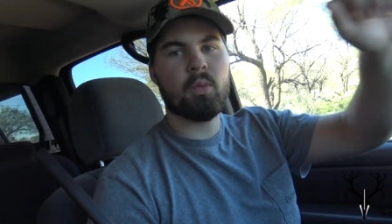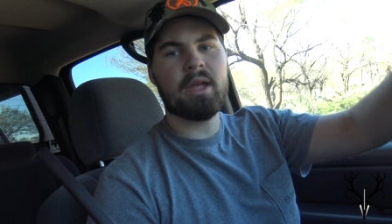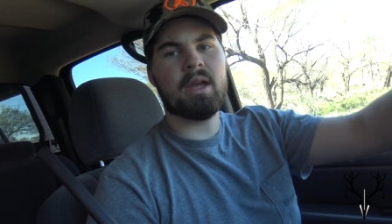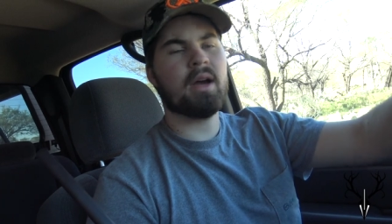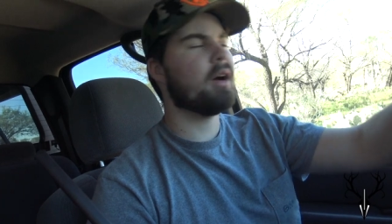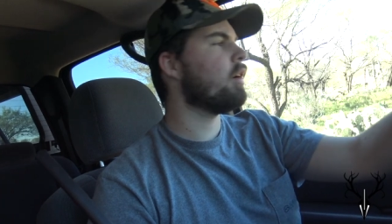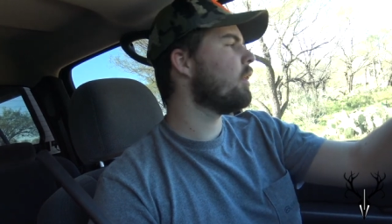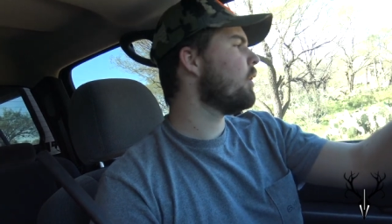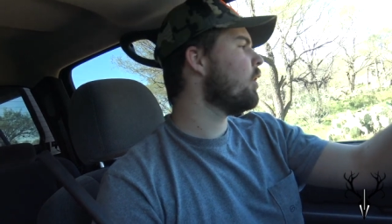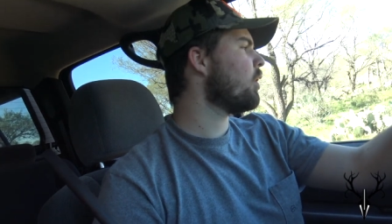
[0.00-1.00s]
we're
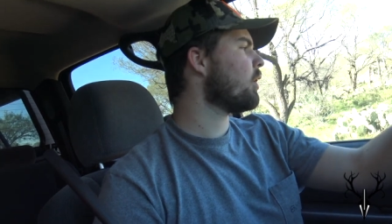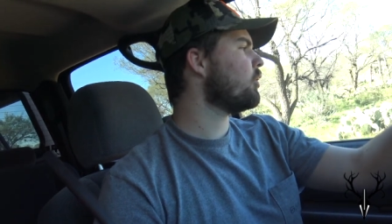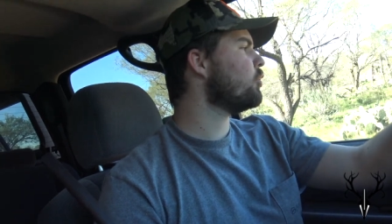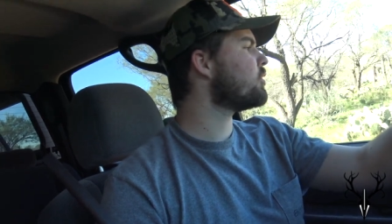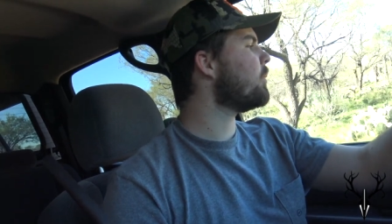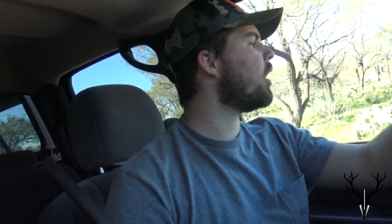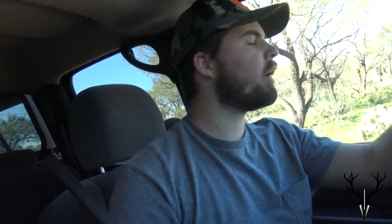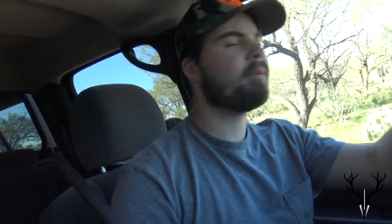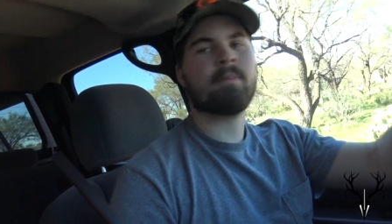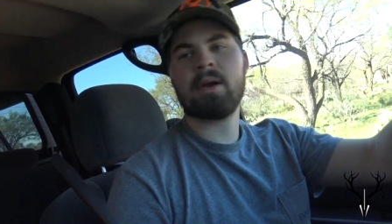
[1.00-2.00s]
gonna do some
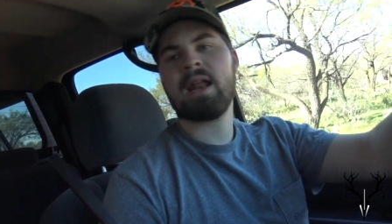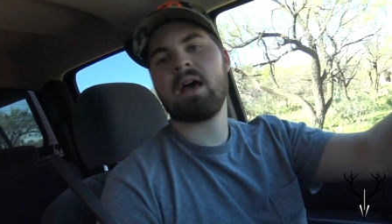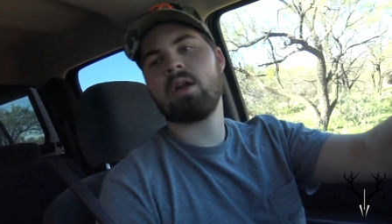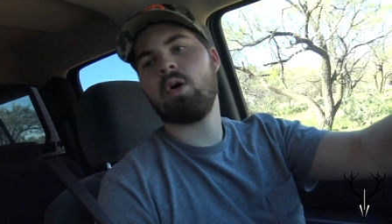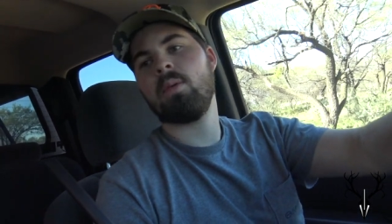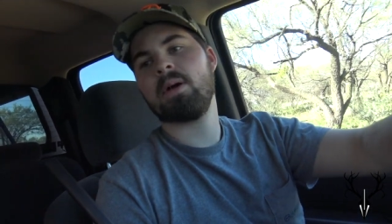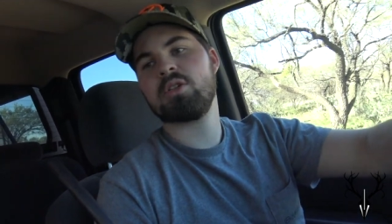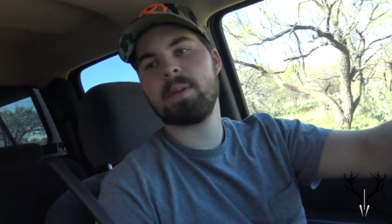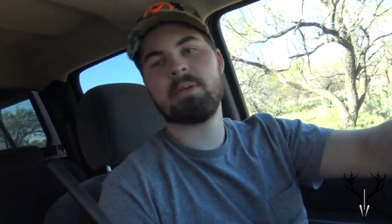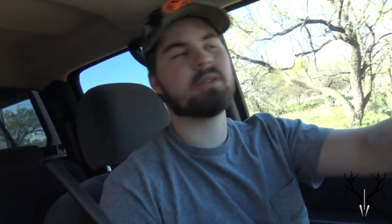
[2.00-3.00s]
hunting, bringing out a whole
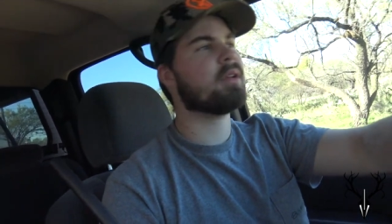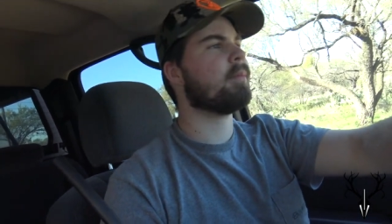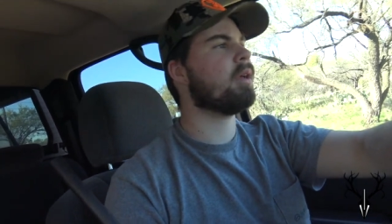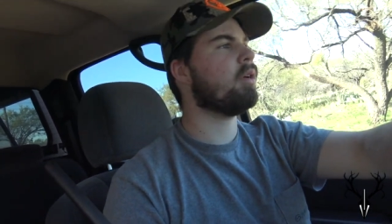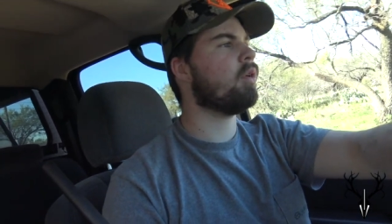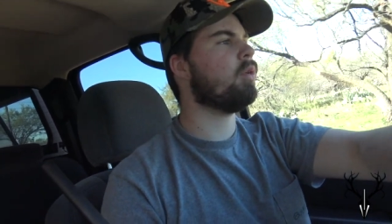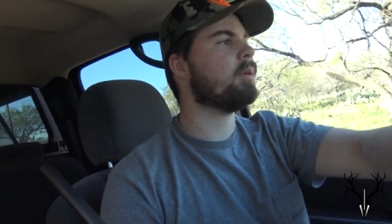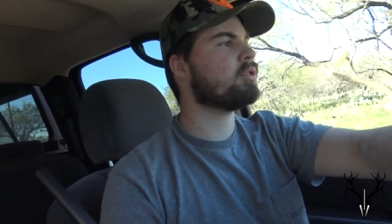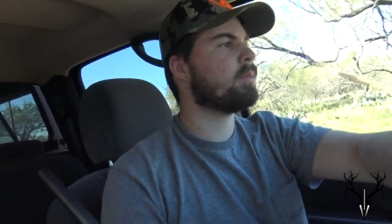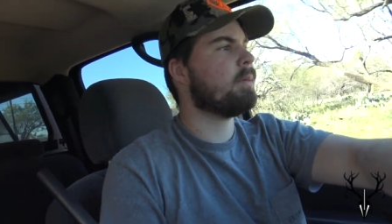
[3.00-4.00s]
bunch of people. There's gonna be a whole
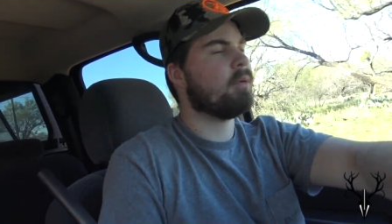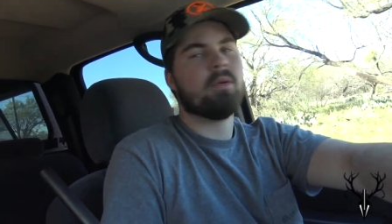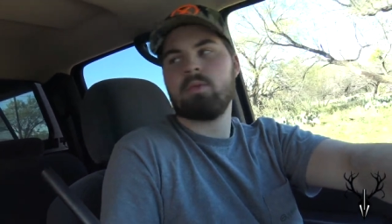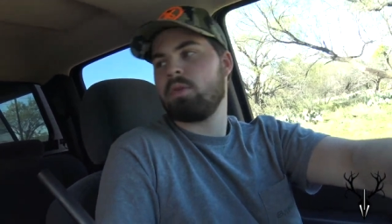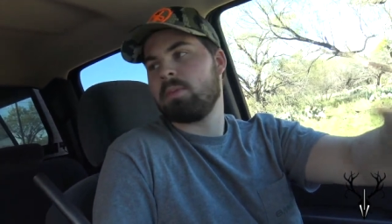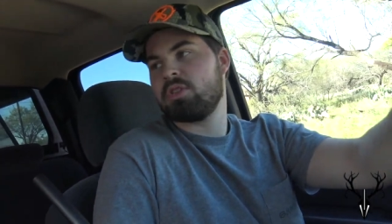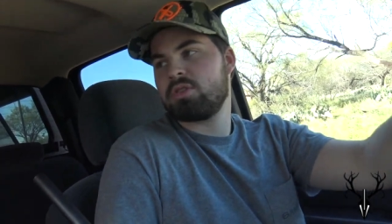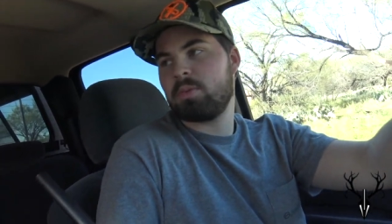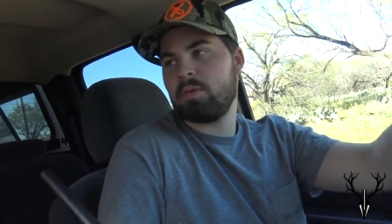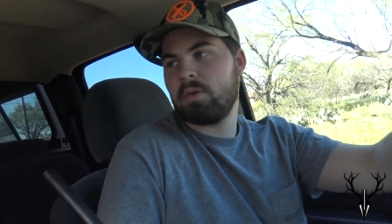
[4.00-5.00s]
bunch of people. You mean
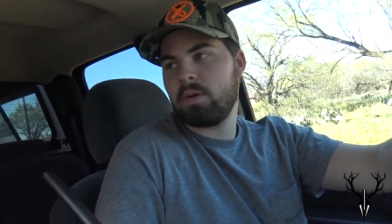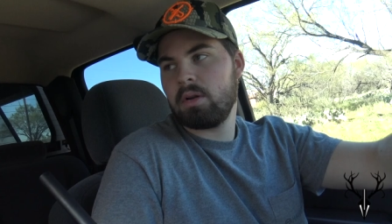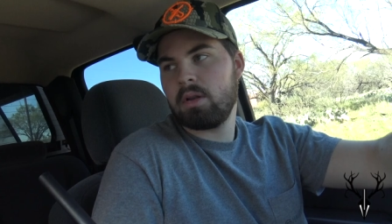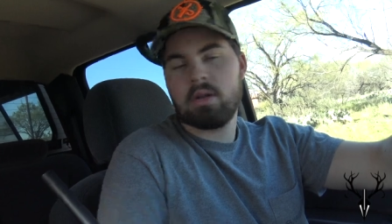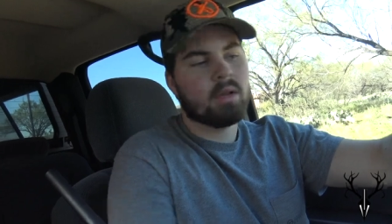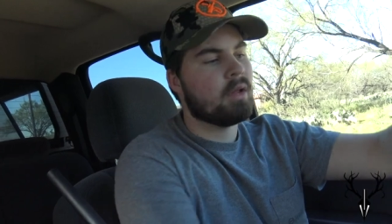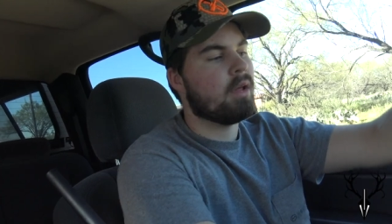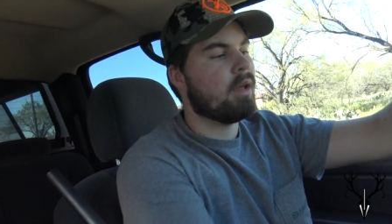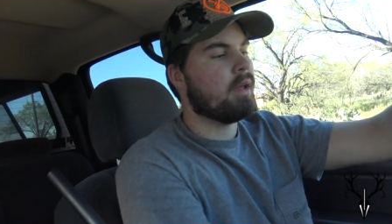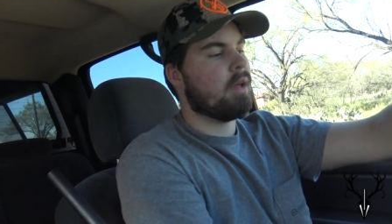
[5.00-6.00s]
just pull forward? Yeah, just go
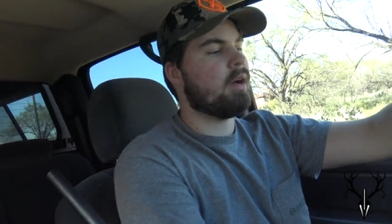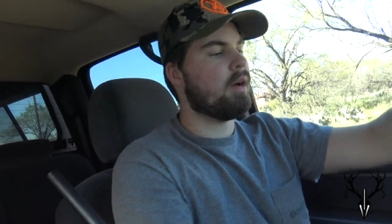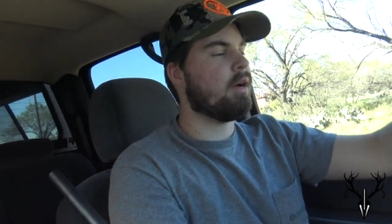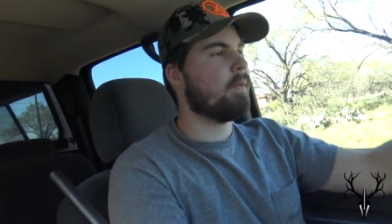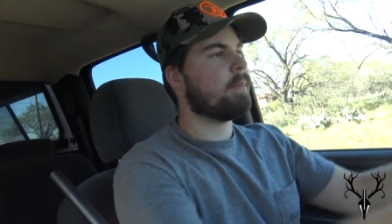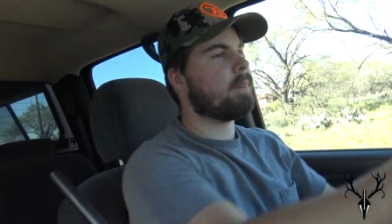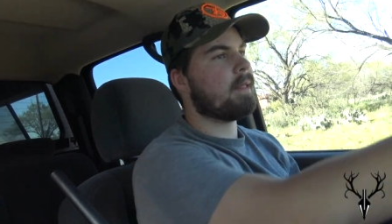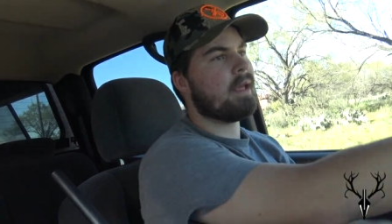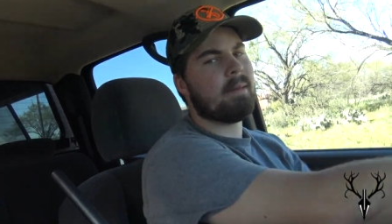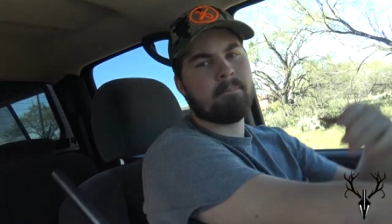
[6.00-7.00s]
forward.
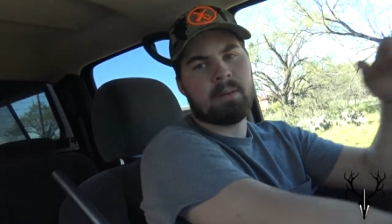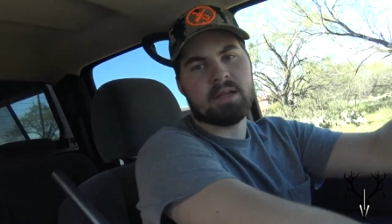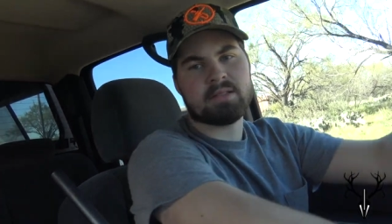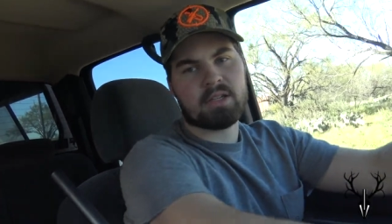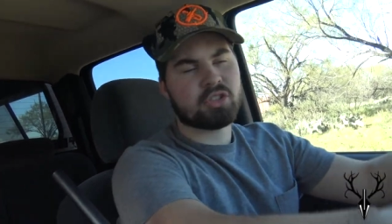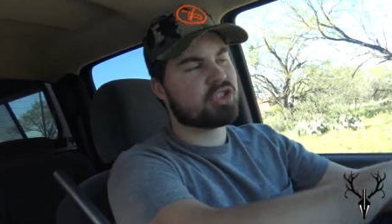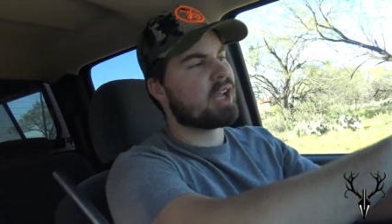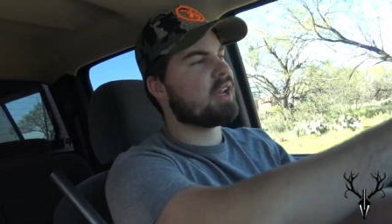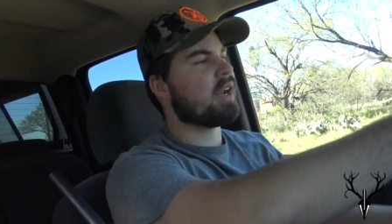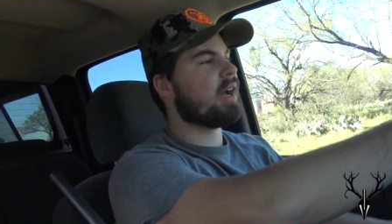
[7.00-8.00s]
But
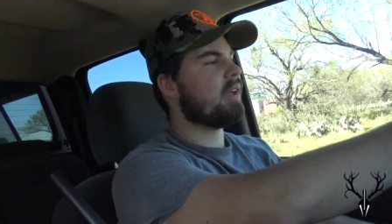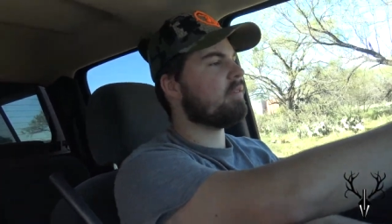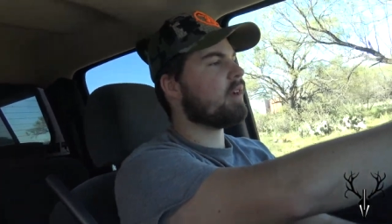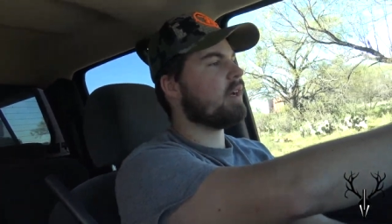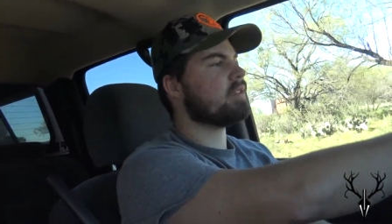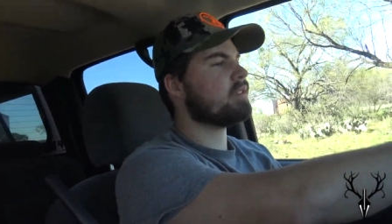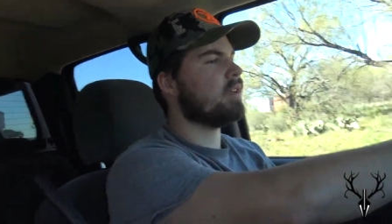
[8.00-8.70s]
Shay and I have got